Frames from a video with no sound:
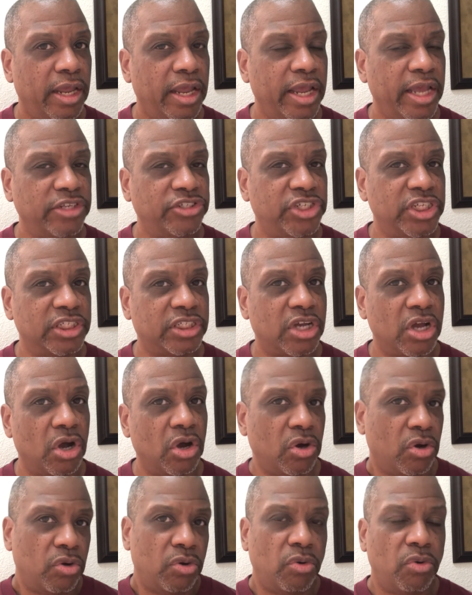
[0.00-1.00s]
and just
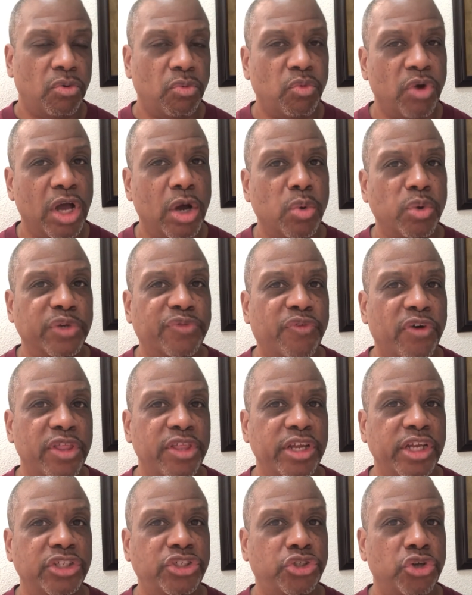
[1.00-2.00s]
go, well, it was for
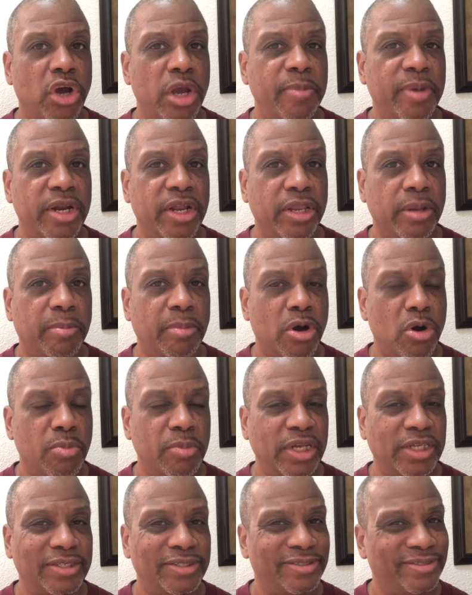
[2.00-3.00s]
the enjoyment of the
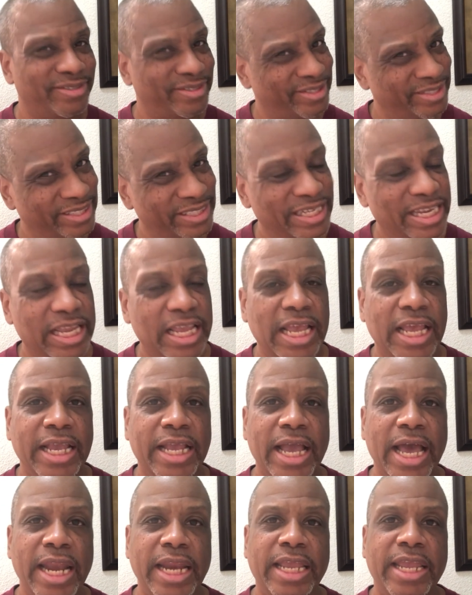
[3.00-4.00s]
moment.
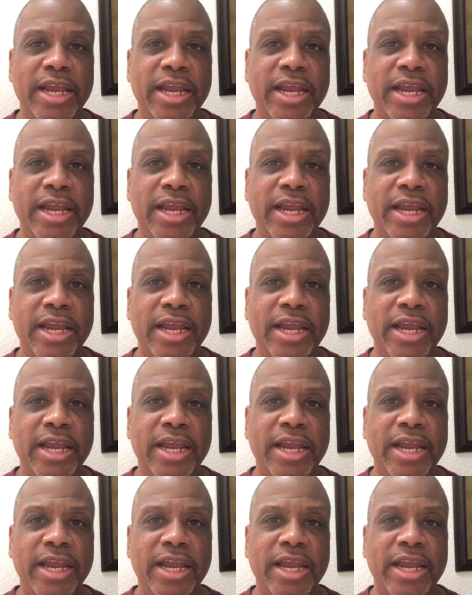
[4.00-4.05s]
Got to